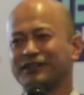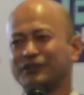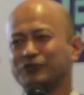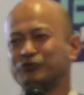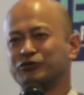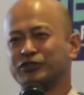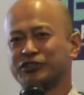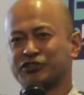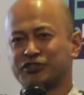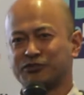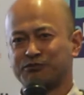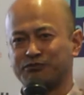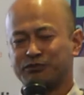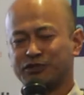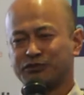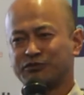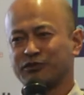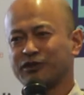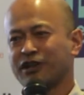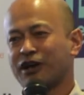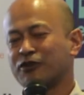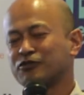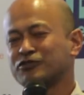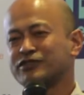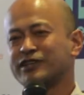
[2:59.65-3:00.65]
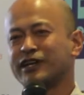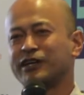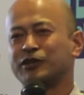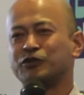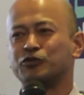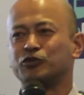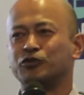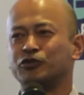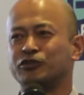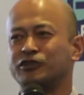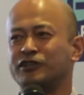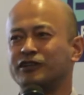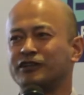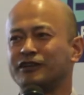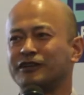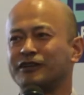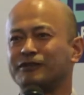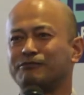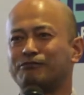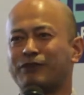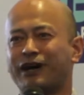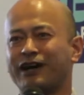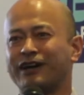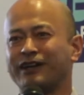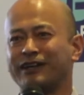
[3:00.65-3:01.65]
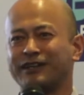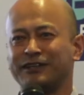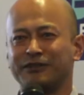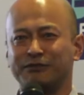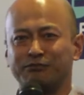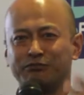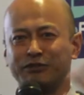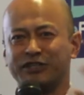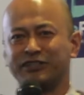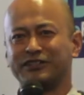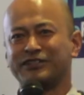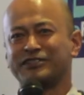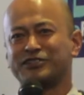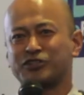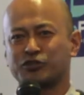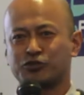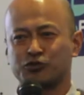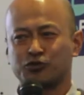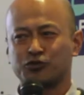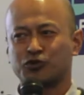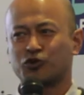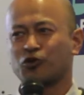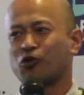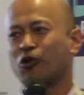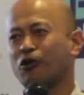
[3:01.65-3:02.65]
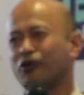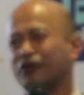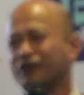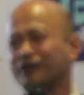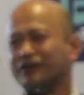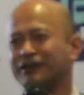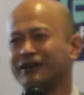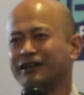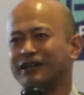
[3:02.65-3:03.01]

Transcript: which people outside would buy minutes to call.